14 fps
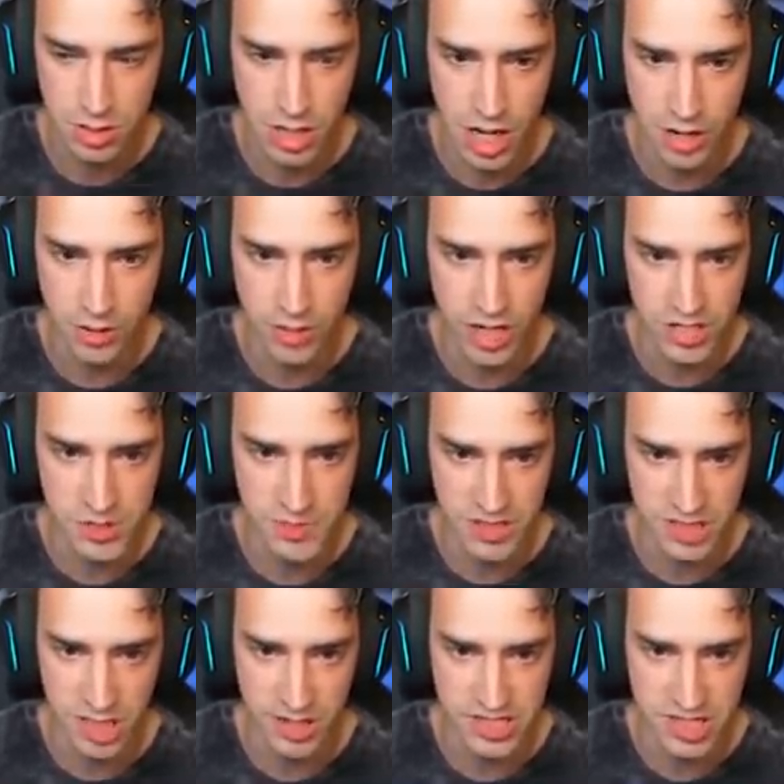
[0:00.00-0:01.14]
I don't know what I just
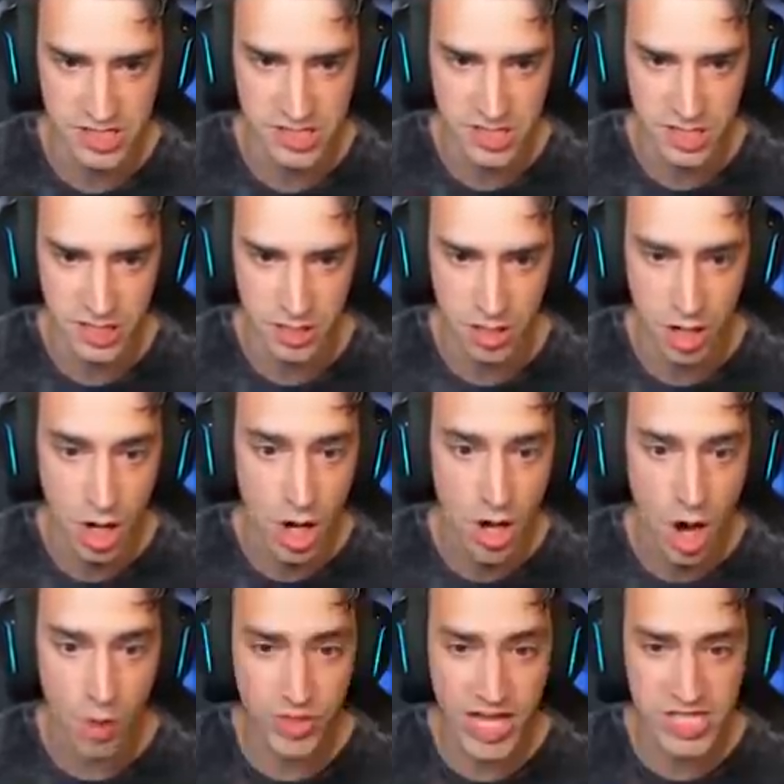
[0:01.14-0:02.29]
picked up. Is this the,
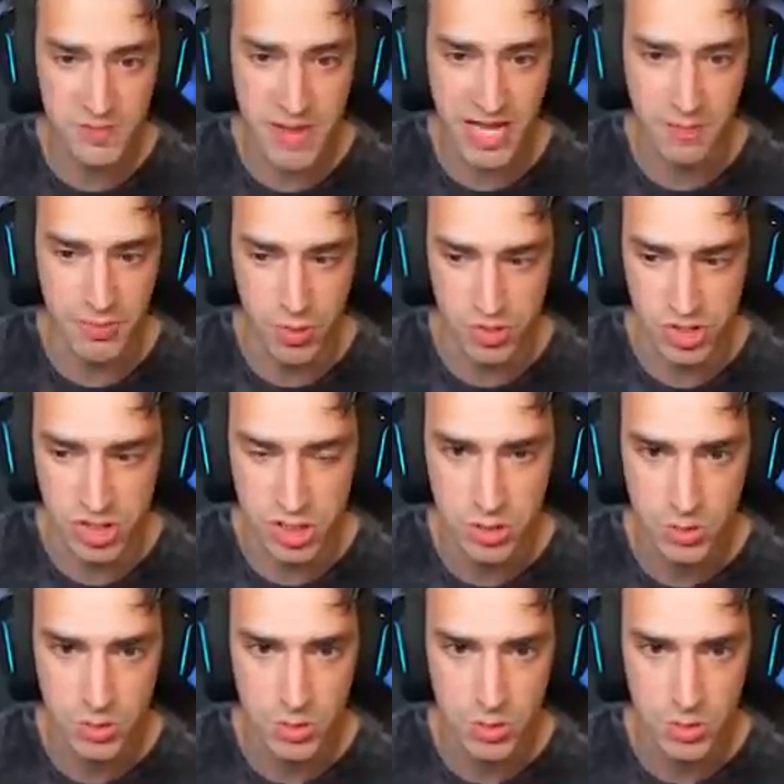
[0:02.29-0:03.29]
oh, that's mega boost.